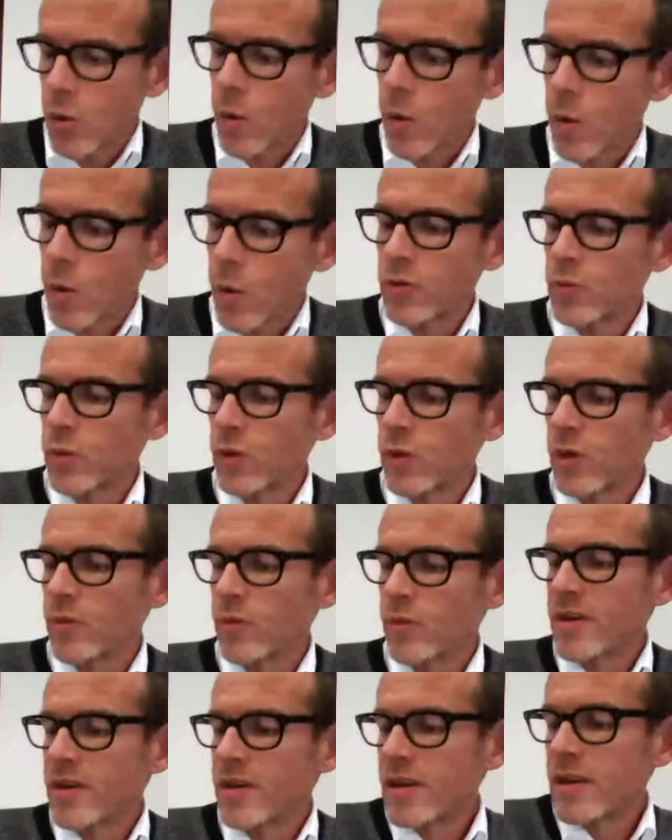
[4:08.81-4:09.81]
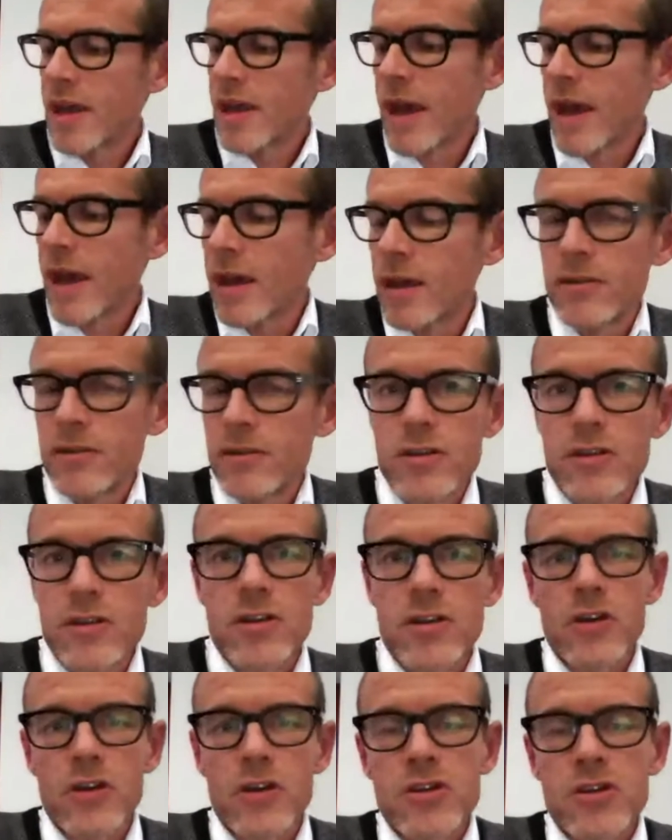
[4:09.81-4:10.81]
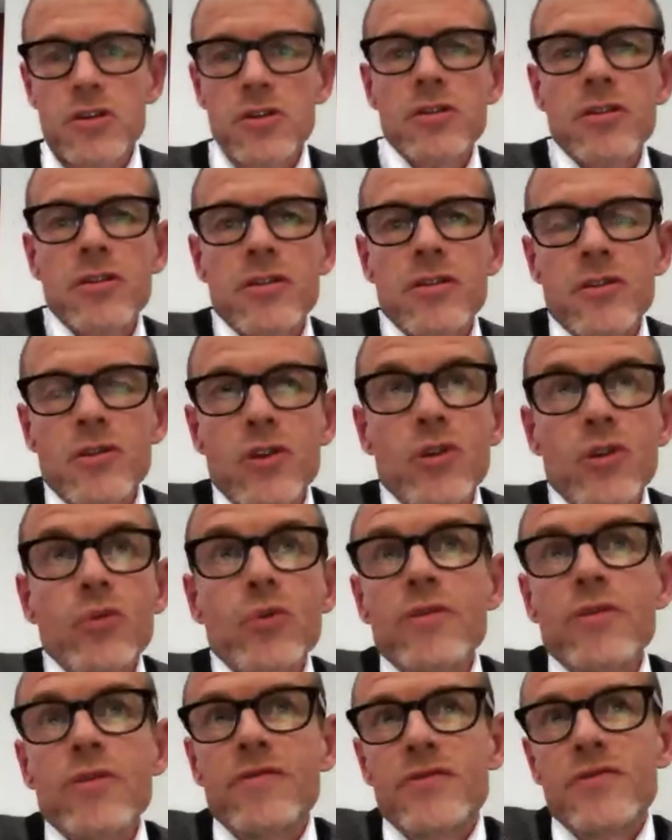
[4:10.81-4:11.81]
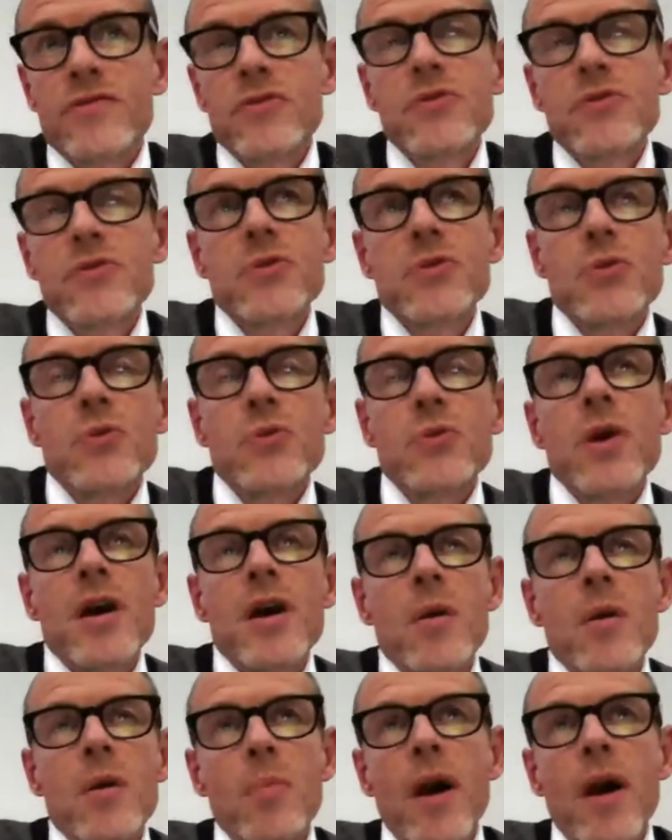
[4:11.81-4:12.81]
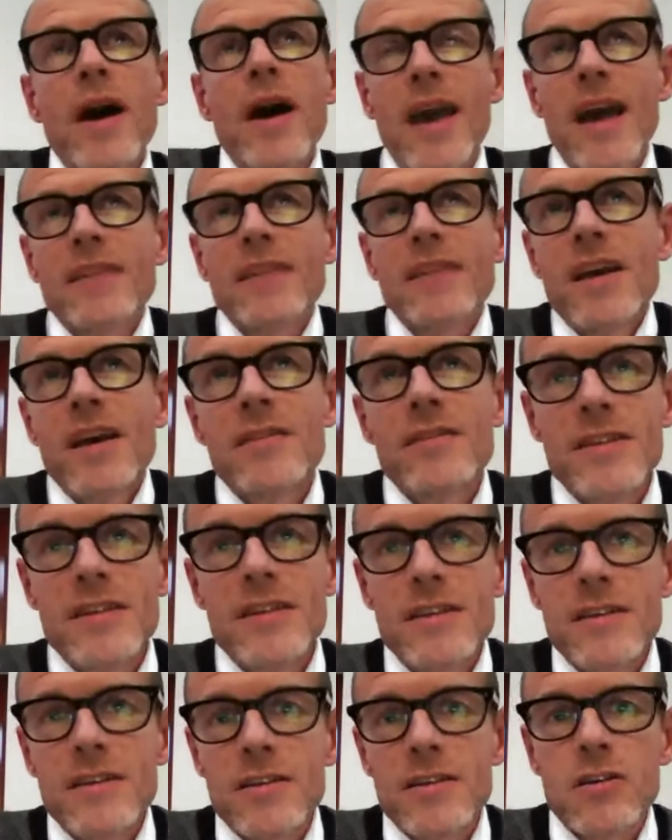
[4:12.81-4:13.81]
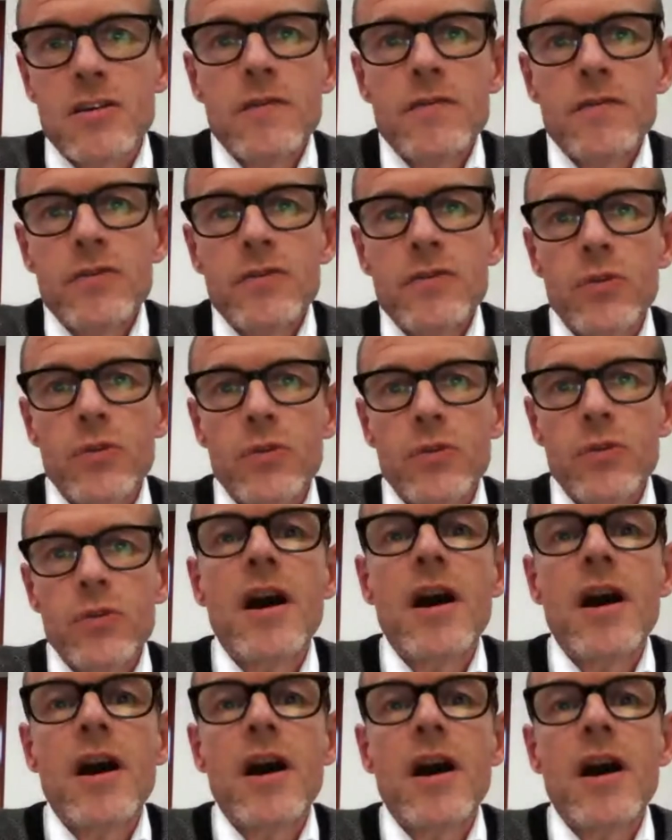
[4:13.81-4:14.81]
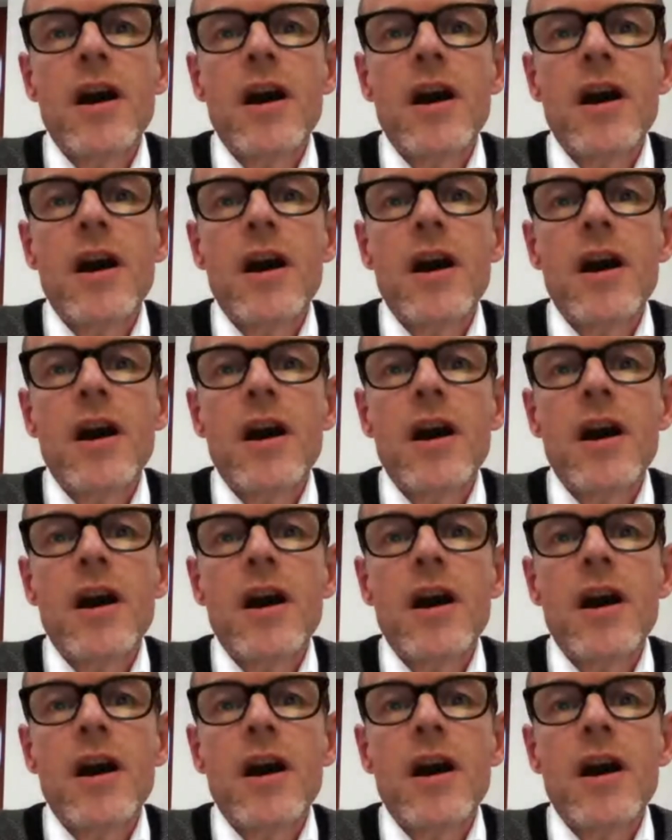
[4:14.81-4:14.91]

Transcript: One will be a discussion, a review by attendees of Nordic,